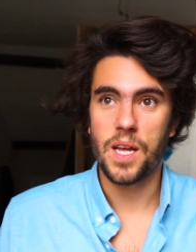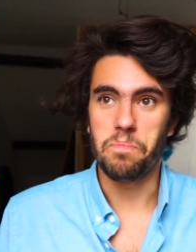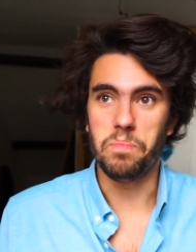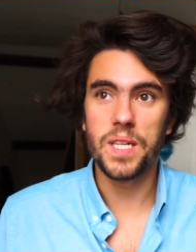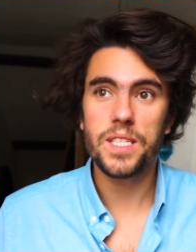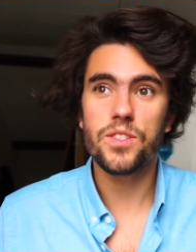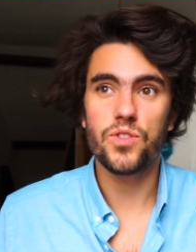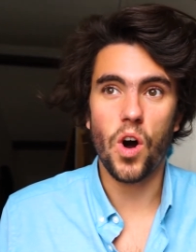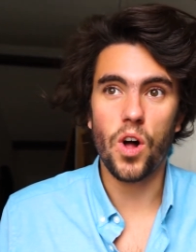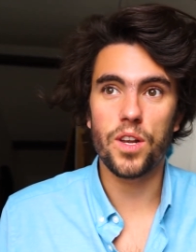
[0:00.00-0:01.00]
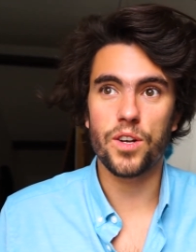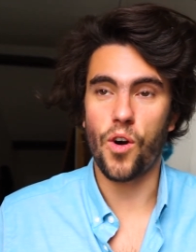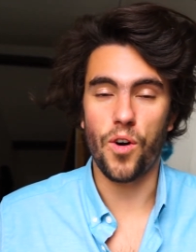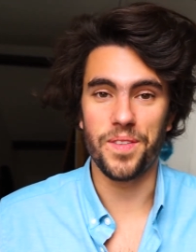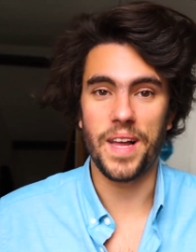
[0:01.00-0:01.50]
$1 million
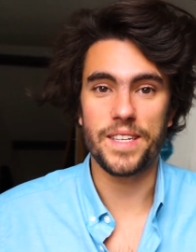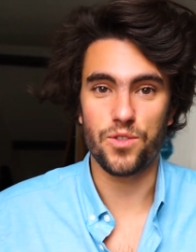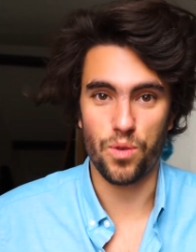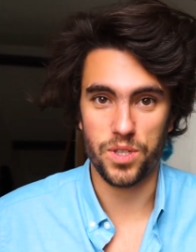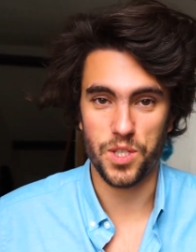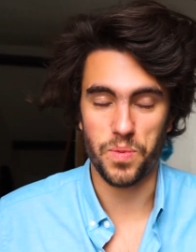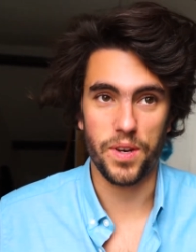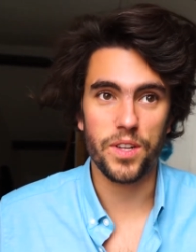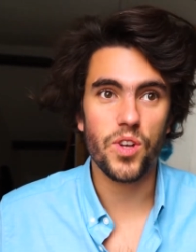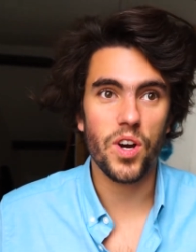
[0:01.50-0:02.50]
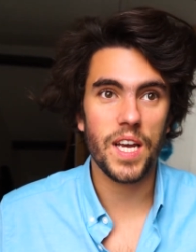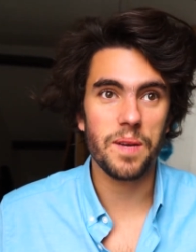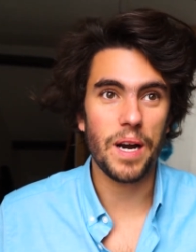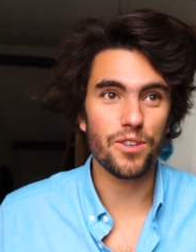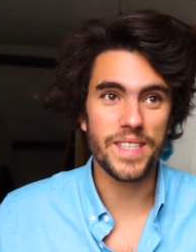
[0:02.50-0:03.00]
online courses. We're not talking
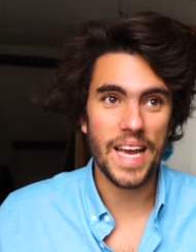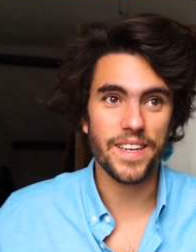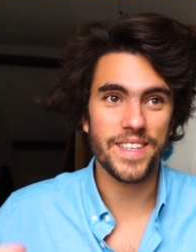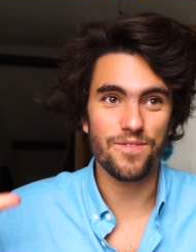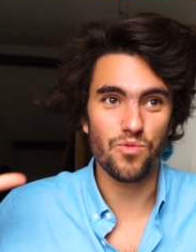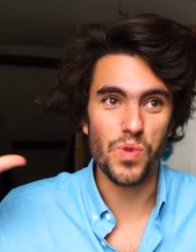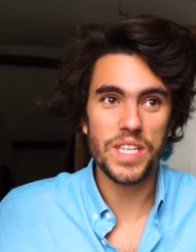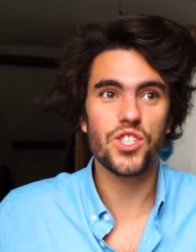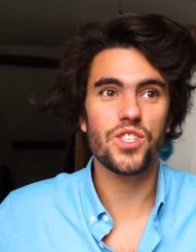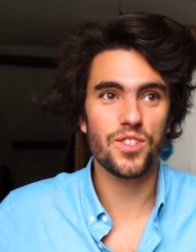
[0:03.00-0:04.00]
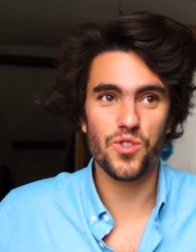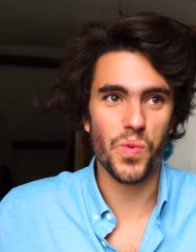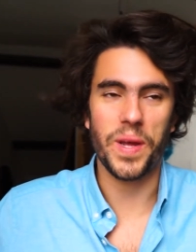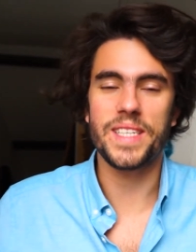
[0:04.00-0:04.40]
about getting rich quick